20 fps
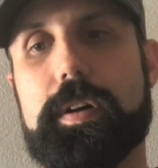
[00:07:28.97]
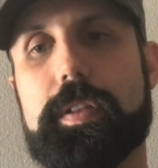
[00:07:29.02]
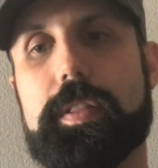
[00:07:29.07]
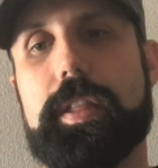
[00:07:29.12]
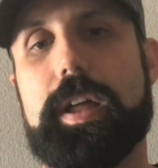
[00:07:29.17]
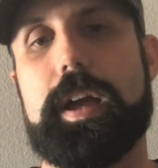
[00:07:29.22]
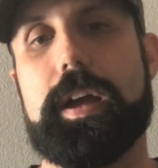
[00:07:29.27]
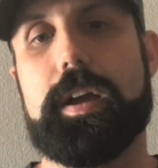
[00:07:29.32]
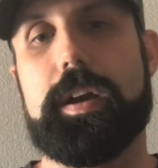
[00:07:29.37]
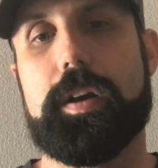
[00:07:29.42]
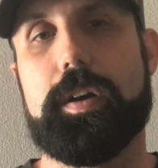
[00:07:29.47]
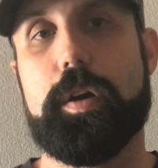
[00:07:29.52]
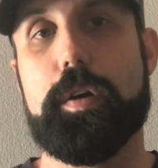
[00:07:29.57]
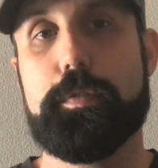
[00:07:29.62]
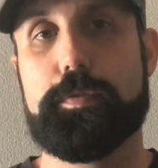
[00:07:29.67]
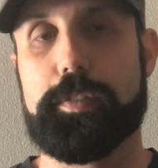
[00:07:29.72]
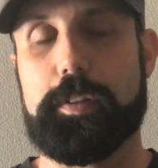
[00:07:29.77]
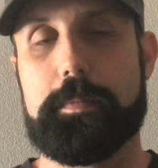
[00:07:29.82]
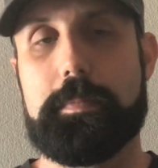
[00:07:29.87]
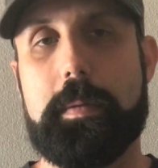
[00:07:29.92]
that
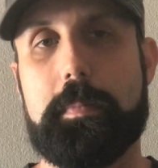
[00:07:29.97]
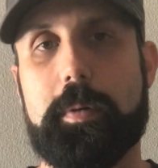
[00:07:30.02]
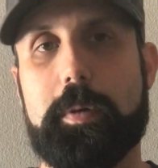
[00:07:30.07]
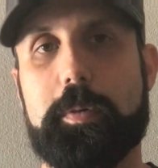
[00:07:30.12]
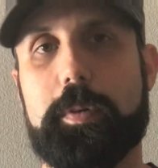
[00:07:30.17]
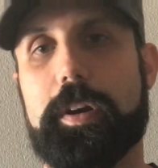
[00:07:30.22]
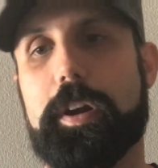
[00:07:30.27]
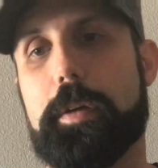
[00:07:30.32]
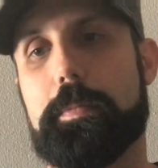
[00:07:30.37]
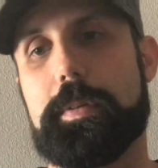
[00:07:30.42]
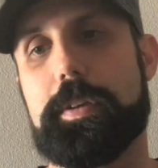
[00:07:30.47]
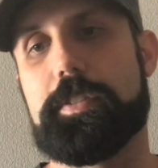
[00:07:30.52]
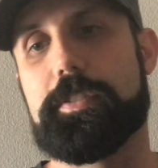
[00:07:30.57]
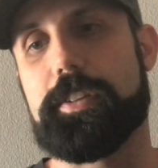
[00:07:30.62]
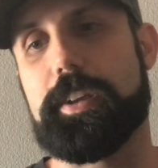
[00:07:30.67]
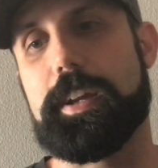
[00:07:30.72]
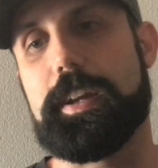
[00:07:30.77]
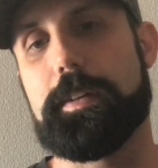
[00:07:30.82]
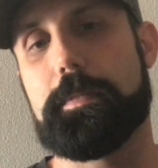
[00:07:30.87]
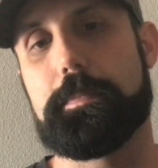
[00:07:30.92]
hopefully people weren't
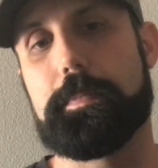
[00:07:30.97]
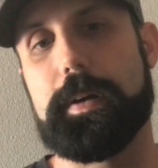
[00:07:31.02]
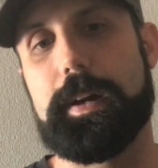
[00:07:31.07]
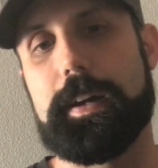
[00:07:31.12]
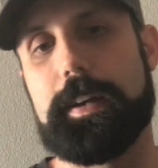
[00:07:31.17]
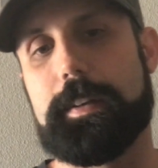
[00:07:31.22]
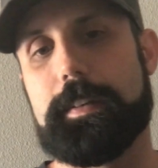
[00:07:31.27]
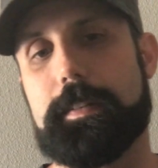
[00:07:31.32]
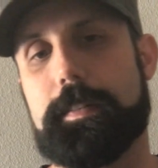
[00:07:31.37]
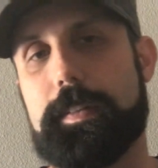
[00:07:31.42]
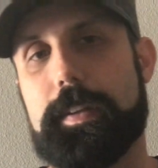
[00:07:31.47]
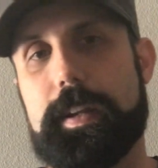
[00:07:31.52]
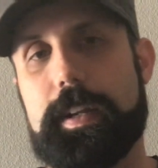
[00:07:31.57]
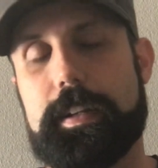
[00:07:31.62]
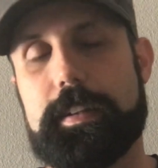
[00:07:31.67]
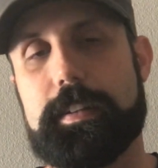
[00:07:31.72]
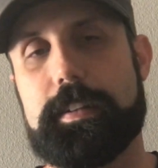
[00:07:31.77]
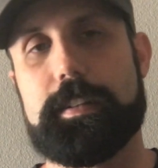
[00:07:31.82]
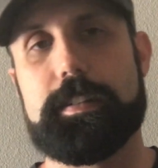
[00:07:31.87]
abusing, but we